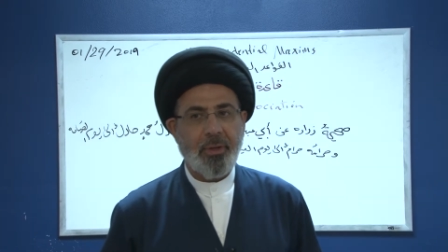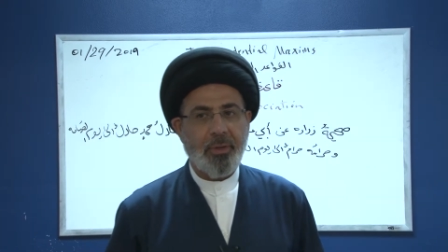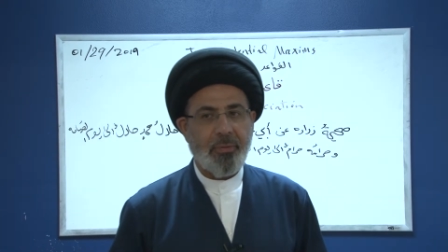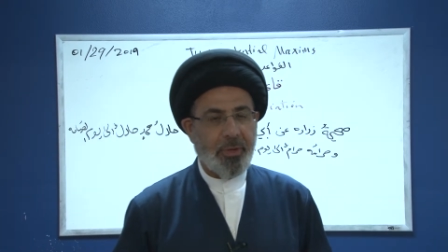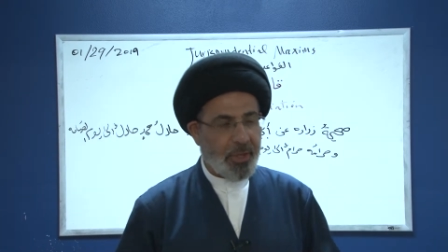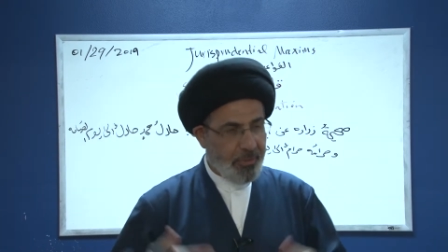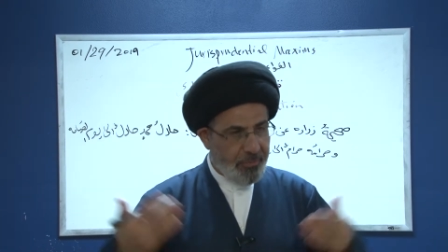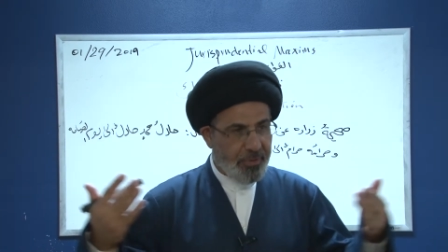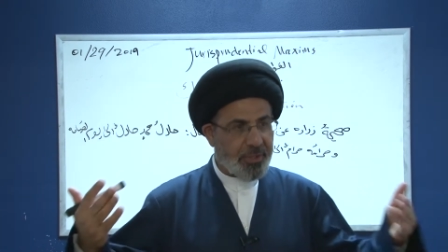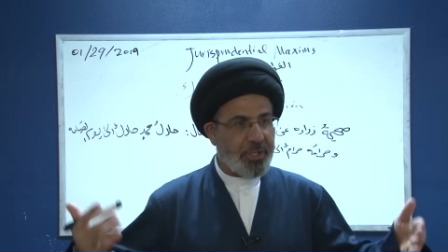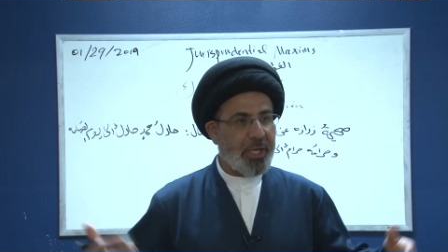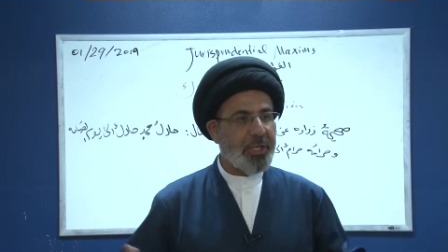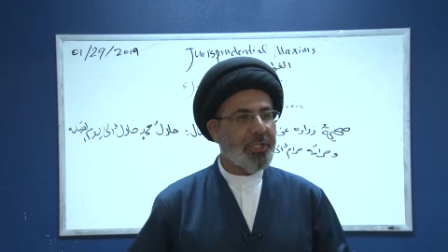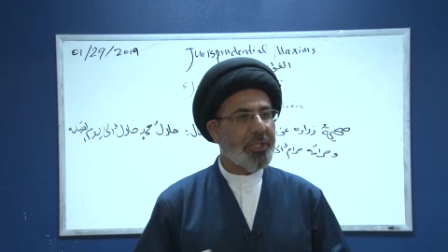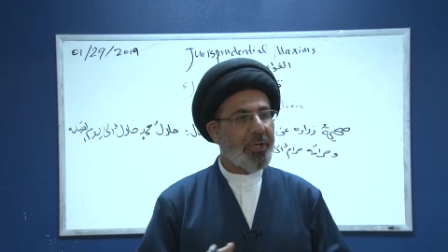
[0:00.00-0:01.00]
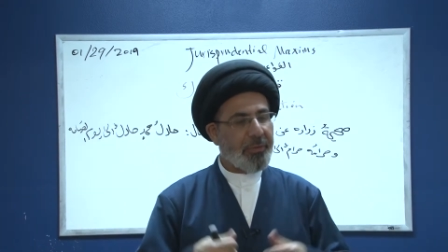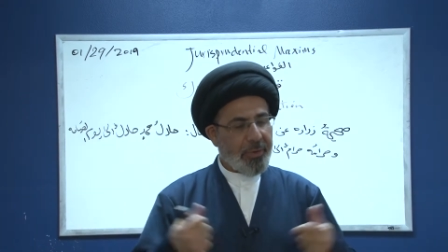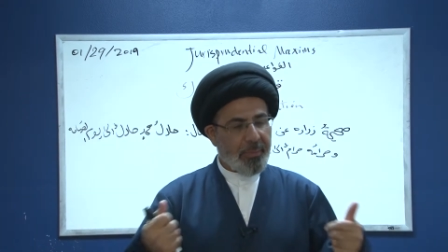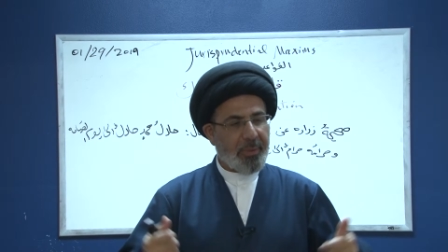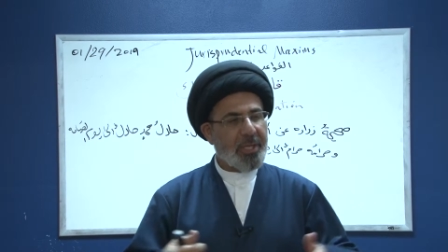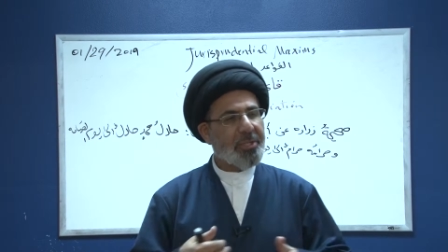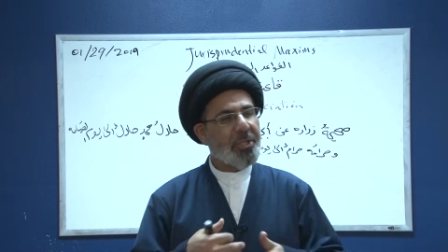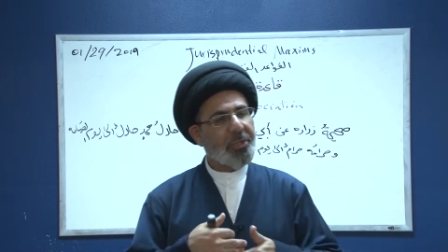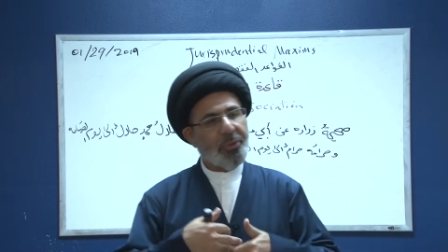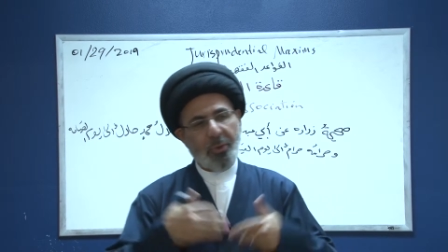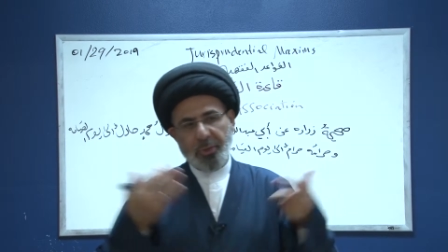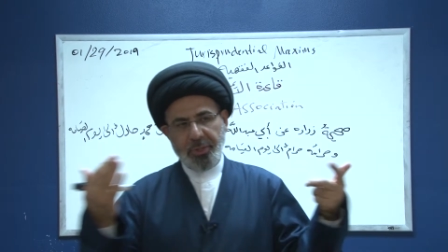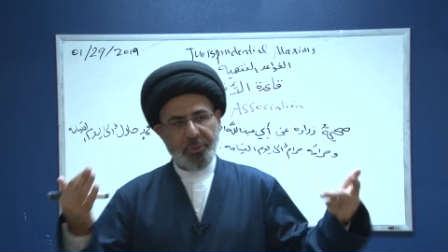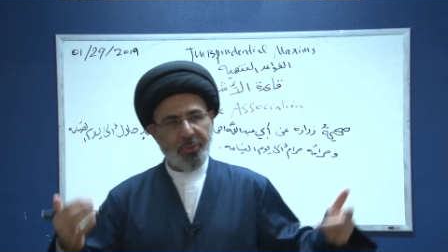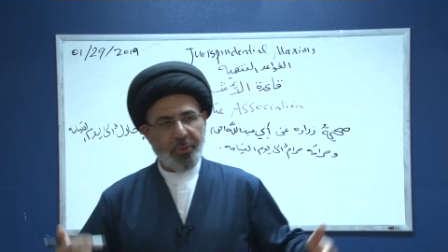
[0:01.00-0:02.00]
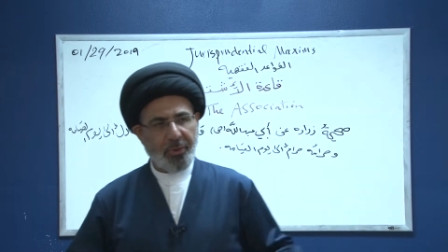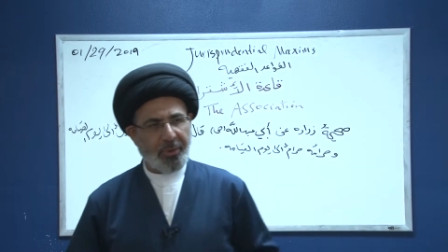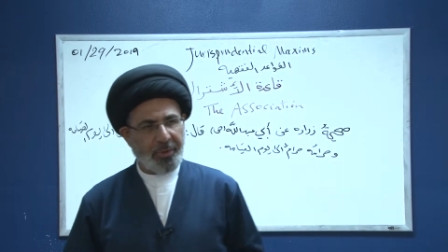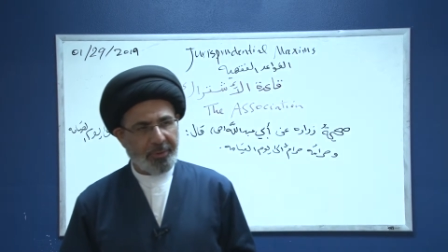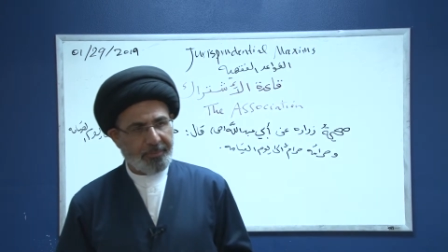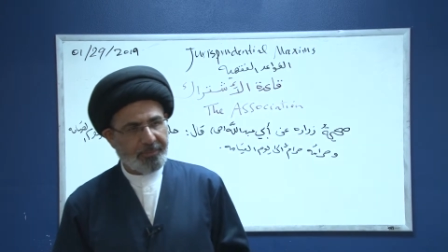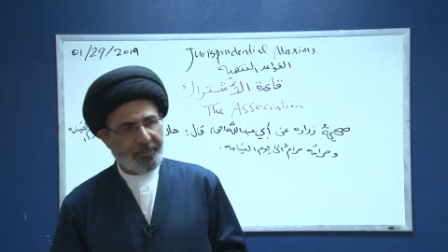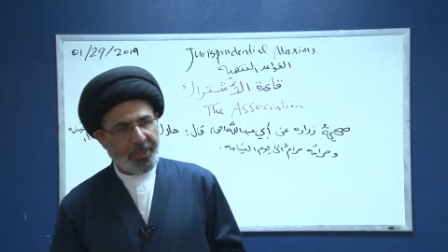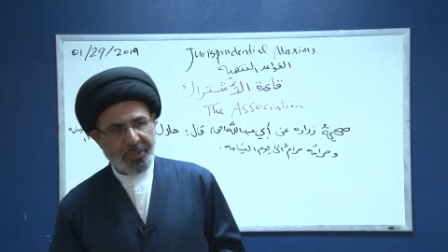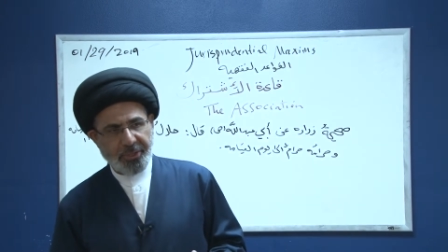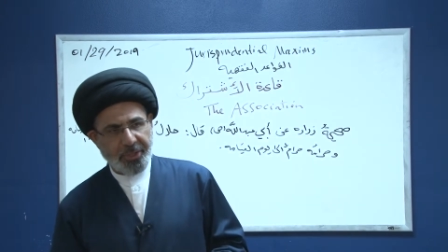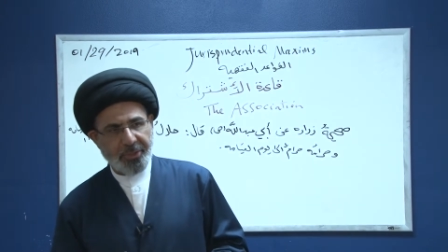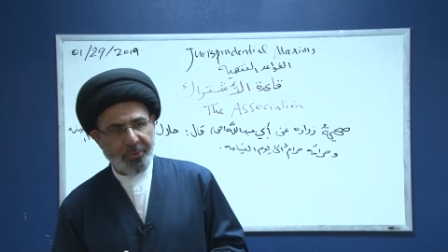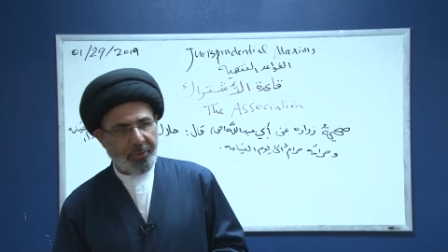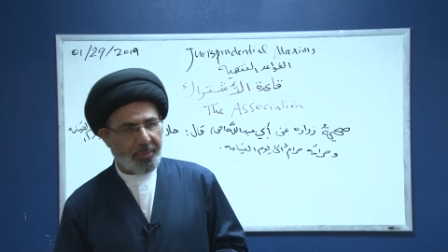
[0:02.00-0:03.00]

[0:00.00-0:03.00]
The invitation, the message goes to all, not just to the